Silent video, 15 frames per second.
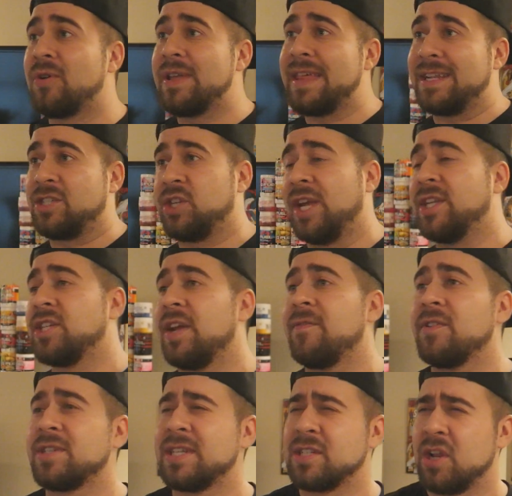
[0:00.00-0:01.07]
agree that JJ
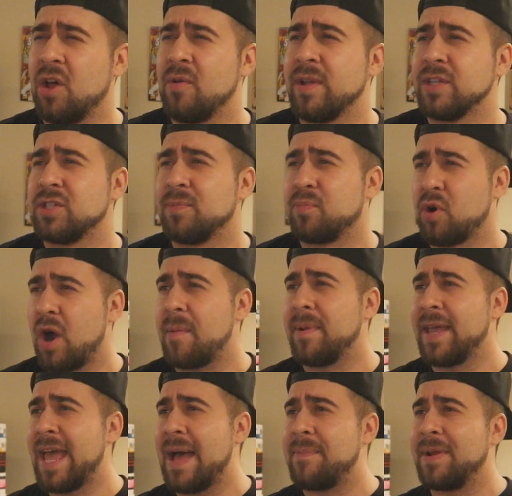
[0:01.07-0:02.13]
versus Logan should
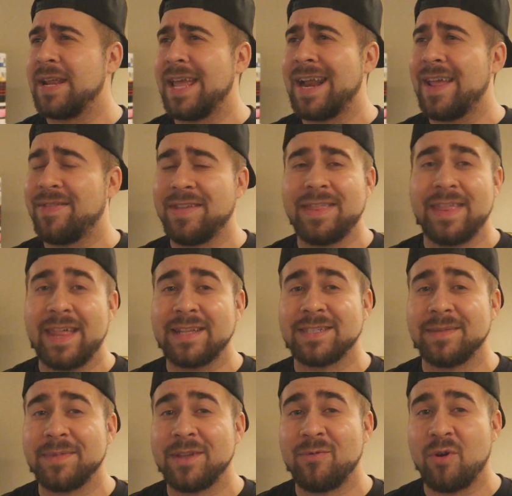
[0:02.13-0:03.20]
probably happen again. I think that that's
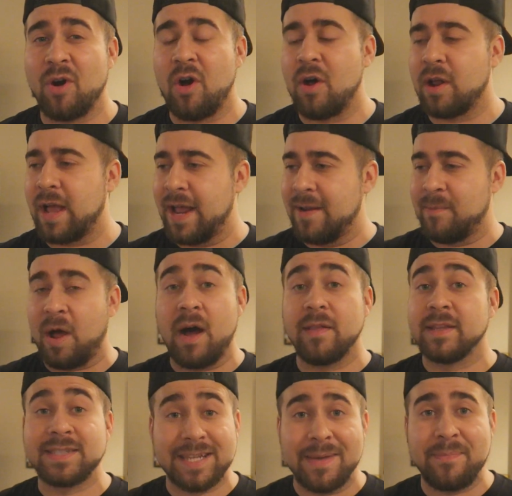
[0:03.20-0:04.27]
something we're all kind of on
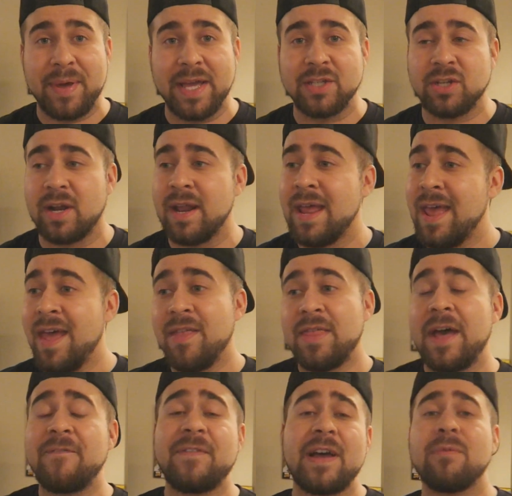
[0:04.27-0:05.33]
the same page on.
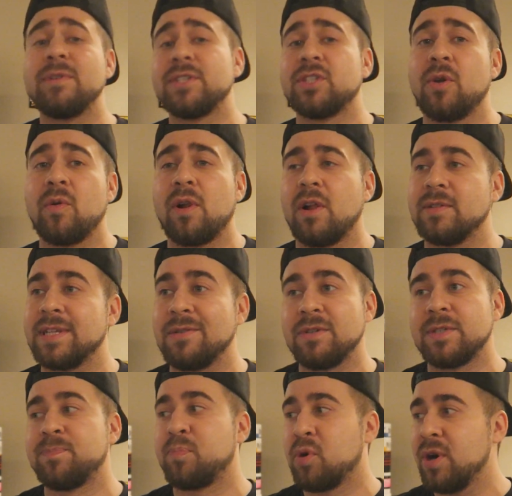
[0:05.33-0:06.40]
That fight was so close, and it
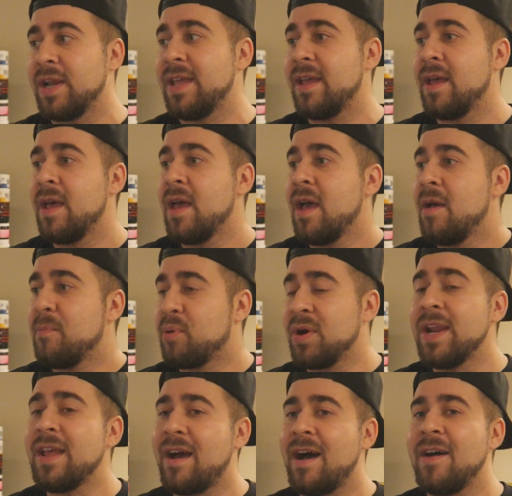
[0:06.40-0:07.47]
was pretty
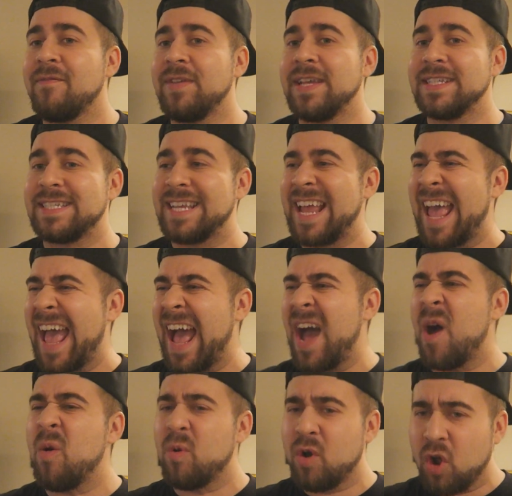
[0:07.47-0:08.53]
obvious
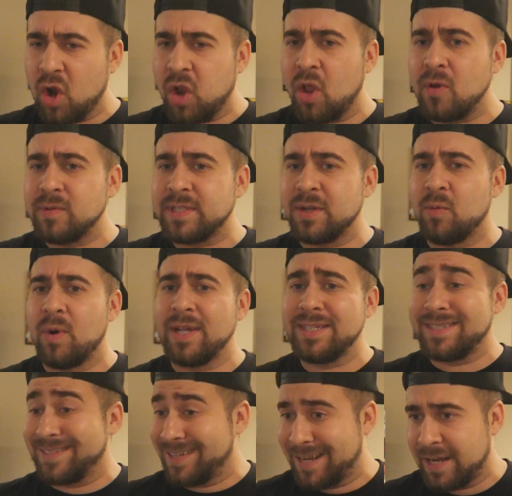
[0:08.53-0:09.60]
how close it
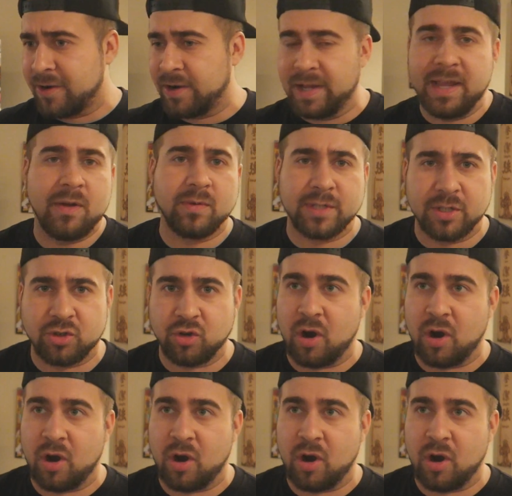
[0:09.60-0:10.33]
was. Clearly it was a